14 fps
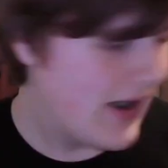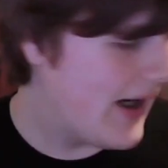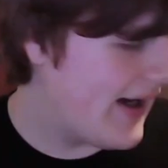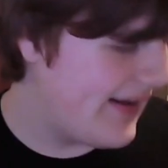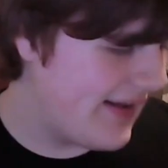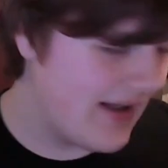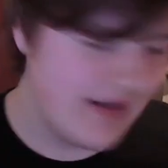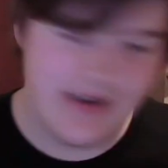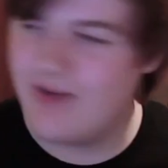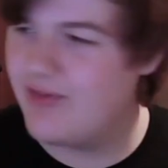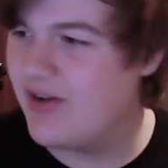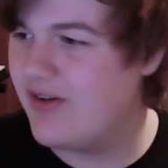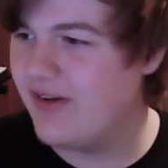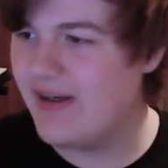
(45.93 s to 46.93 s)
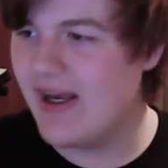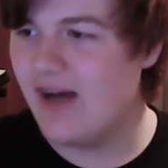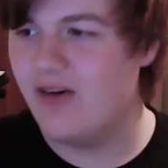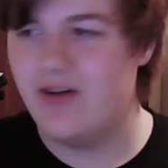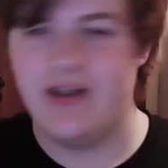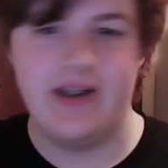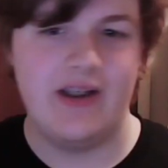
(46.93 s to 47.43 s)
And then you have to dig
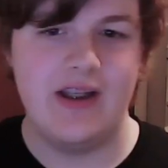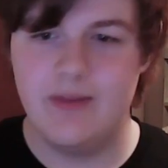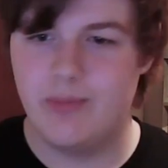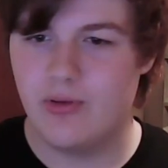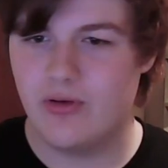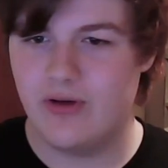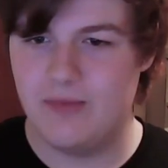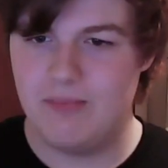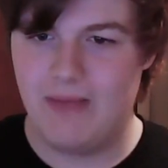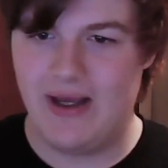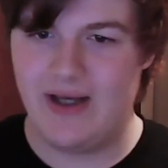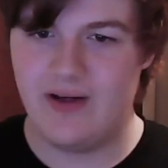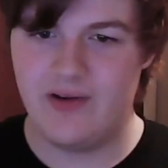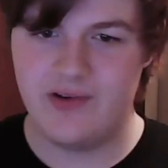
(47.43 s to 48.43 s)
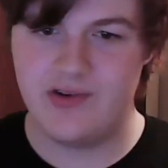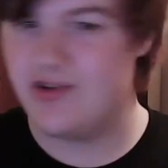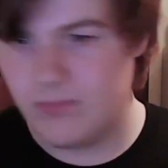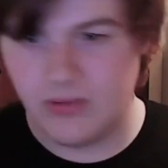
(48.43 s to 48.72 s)
out a keyboard and mouse,